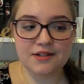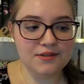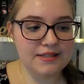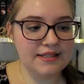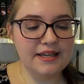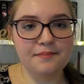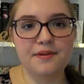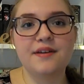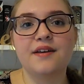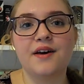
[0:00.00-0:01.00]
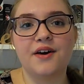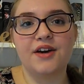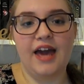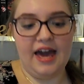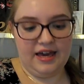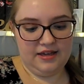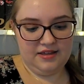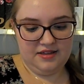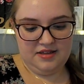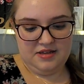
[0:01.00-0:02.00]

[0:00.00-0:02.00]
little slip. Okay.